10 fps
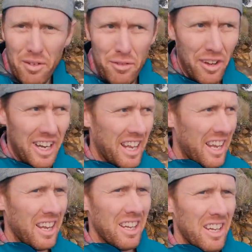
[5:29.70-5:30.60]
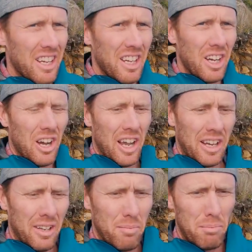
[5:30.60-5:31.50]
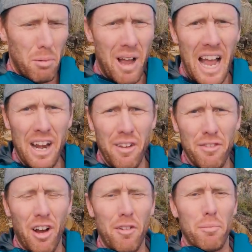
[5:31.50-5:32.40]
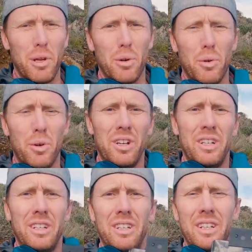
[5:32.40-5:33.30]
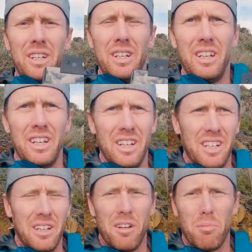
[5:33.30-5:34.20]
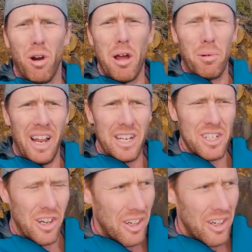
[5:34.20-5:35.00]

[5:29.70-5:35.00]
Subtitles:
wet feet here, I put my 85mm prime lens